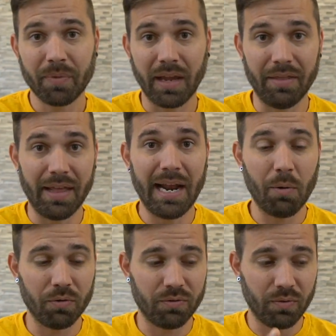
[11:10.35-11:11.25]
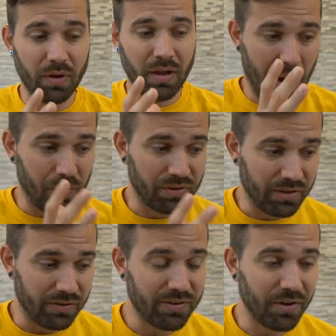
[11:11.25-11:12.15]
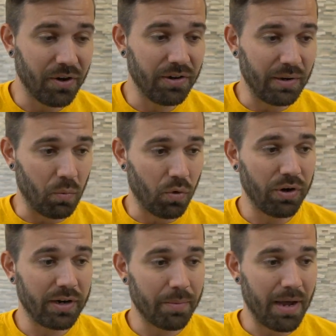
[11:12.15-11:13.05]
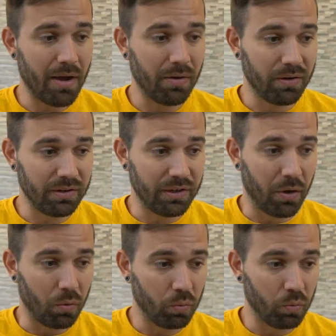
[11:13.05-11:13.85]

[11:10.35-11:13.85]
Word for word: And then I was I was concerned and worried about you know